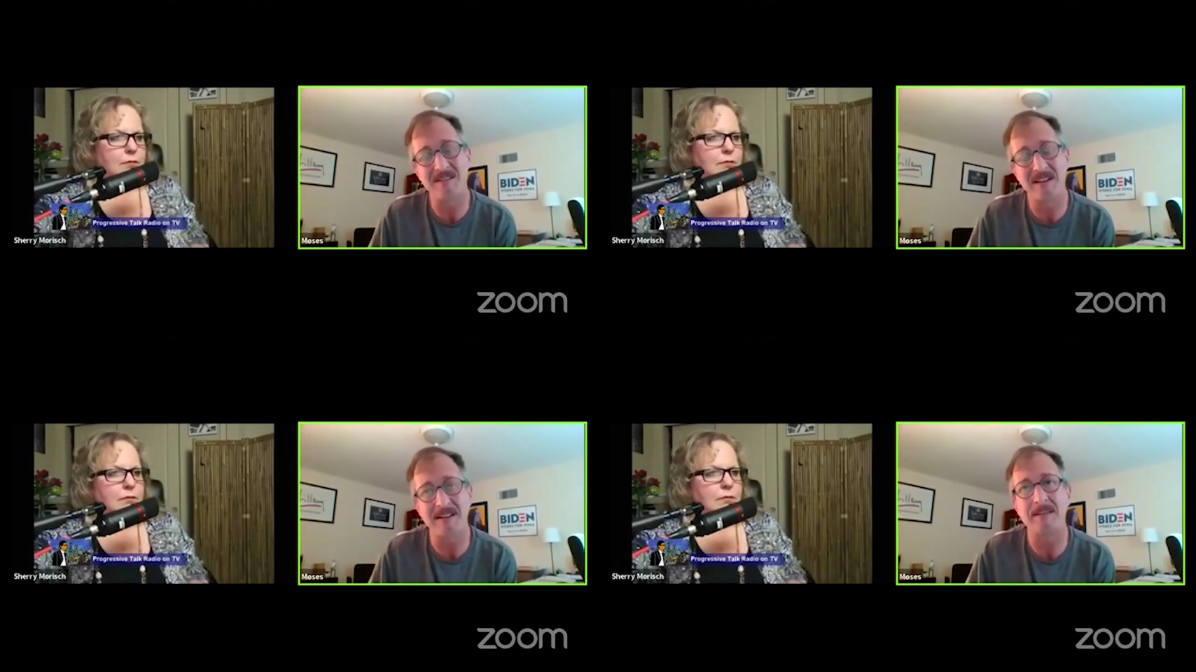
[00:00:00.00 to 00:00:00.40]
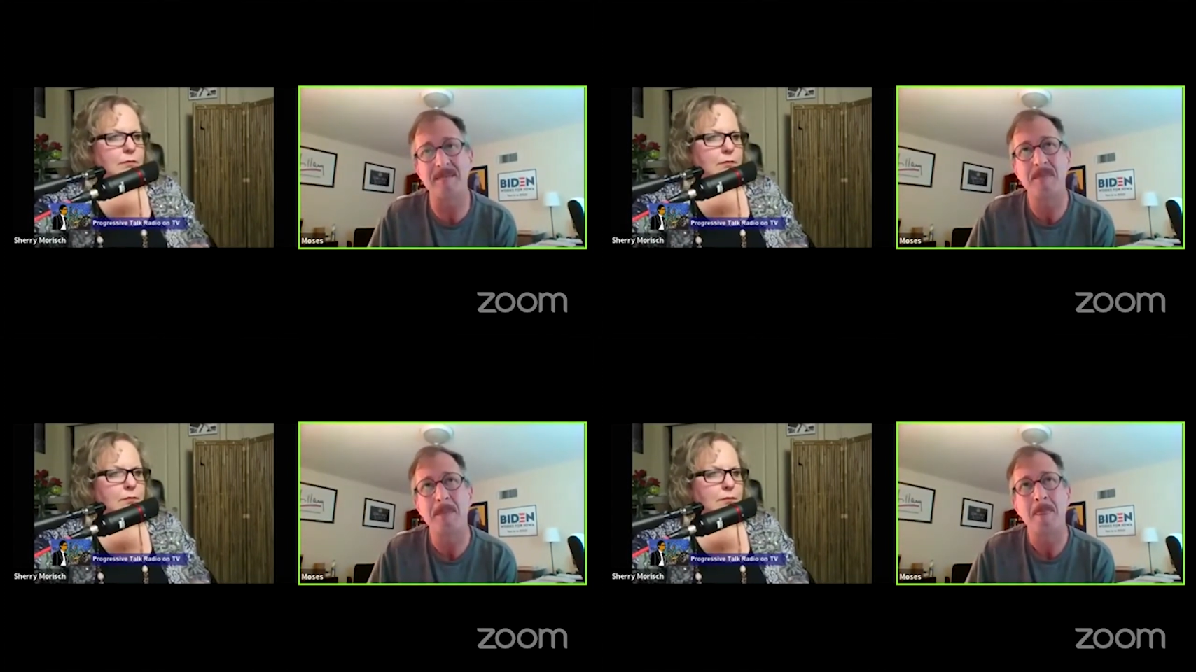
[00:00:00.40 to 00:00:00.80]
Speaker 1: uh,
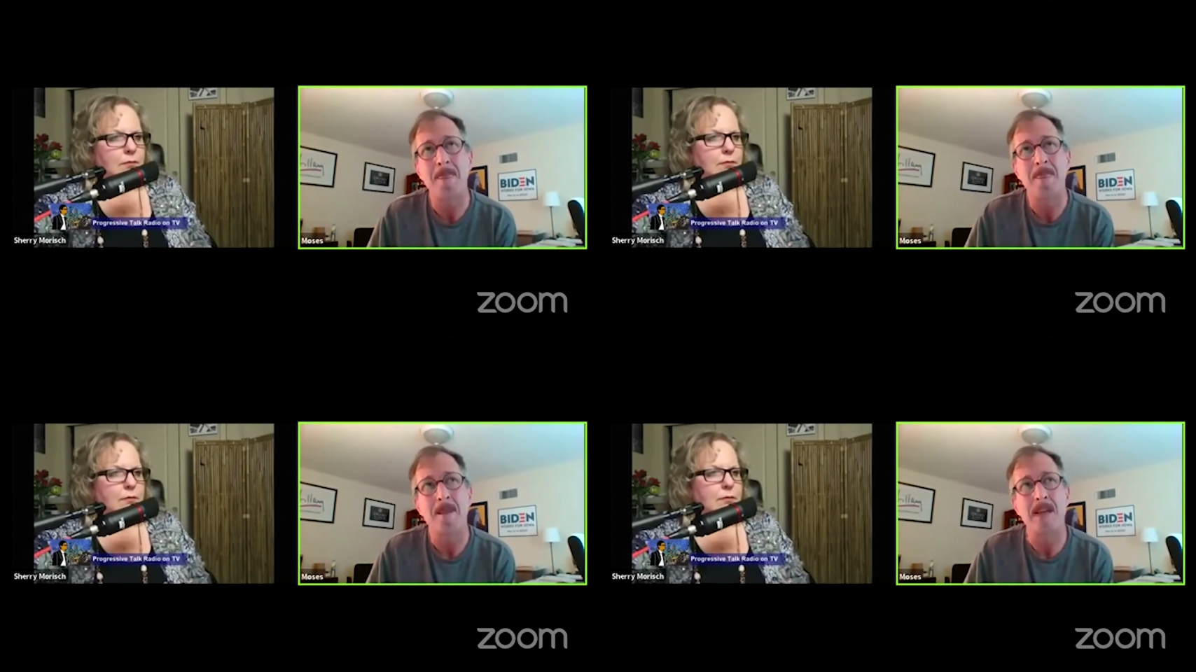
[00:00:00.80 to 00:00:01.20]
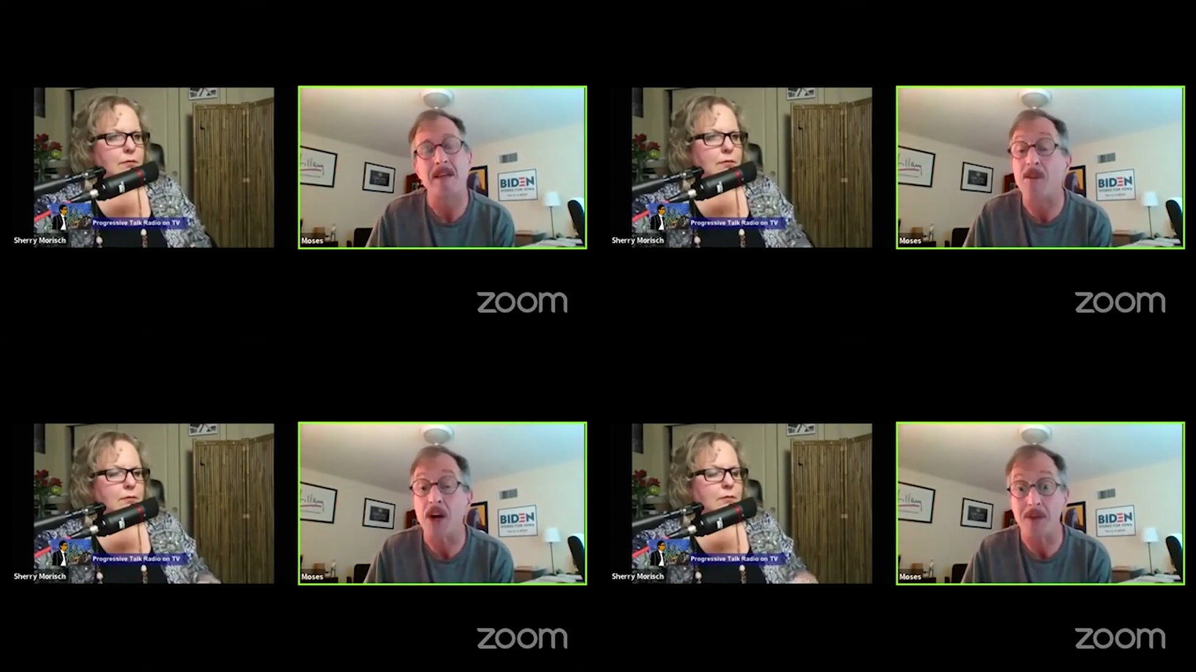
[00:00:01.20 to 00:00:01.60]

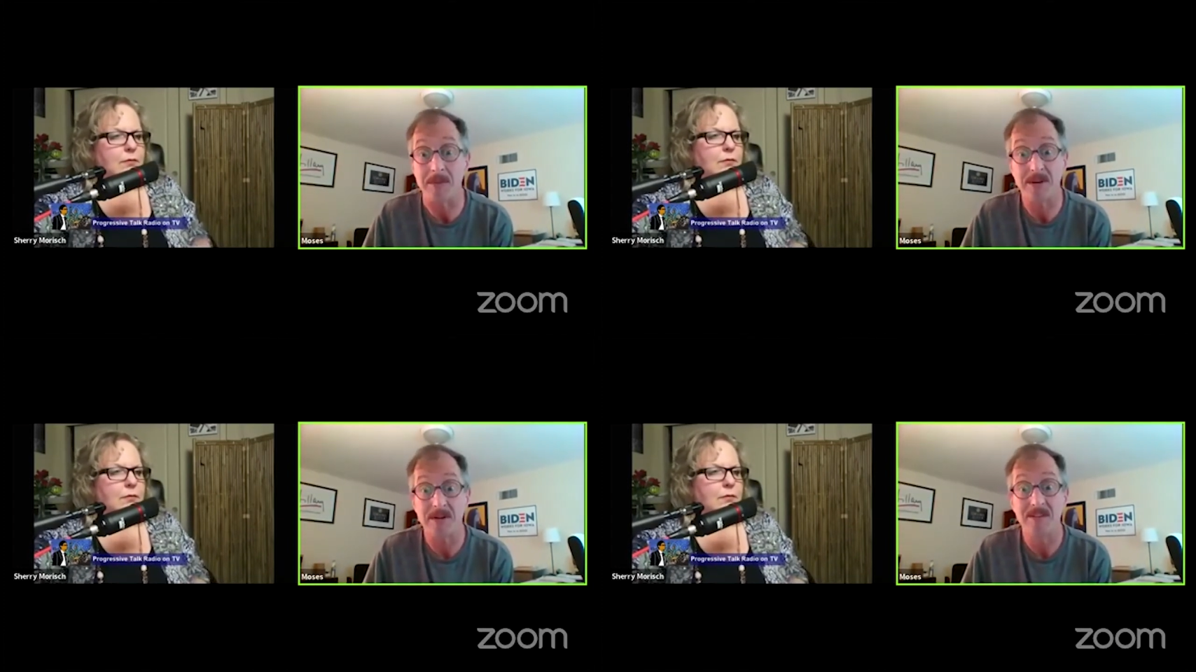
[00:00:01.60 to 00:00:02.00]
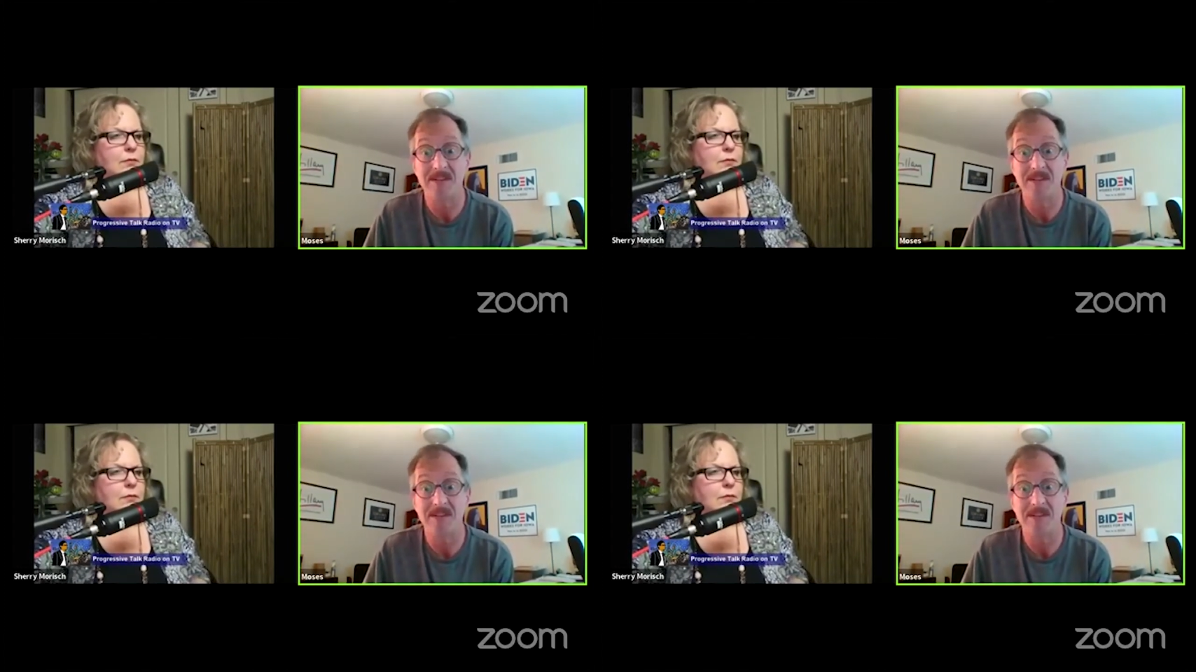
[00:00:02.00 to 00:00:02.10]
environment.